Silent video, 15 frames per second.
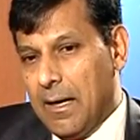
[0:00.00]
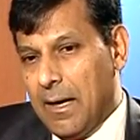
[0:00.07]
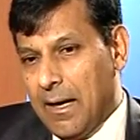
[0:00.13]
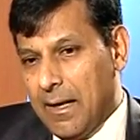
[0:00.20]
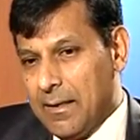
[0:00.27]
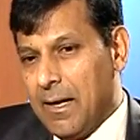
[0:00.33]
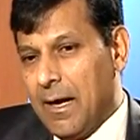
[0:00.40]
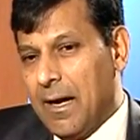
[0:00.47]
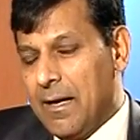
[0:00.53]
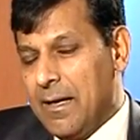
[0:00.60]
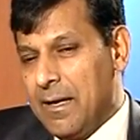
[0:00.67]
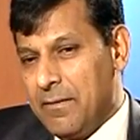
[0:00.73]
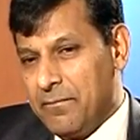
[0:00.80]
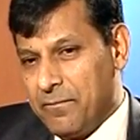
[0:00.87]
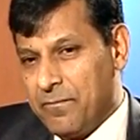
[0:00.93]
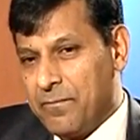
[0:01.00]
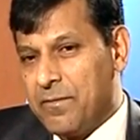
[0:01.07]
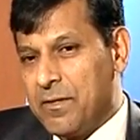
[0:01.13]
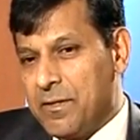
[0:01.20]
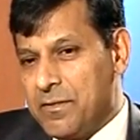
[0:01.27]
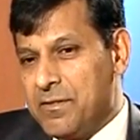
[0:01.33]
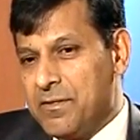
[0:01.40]
I have
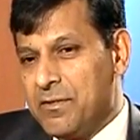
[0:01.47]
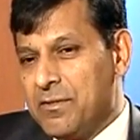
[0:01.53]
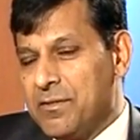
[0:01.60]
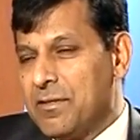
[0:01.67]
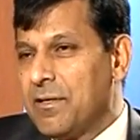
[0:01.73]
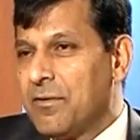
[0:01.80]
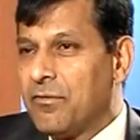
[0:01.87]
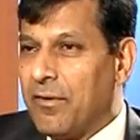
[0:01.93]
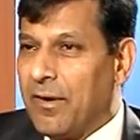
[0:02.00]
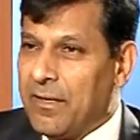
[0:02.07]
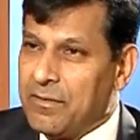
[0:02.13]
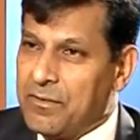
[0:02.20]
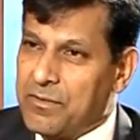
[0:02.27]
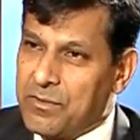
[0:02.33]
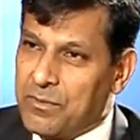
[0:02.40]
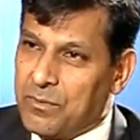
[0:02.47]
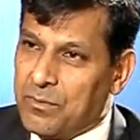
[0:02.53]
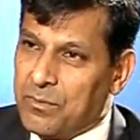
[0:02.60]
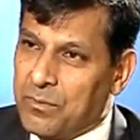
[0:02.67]
continuously tried to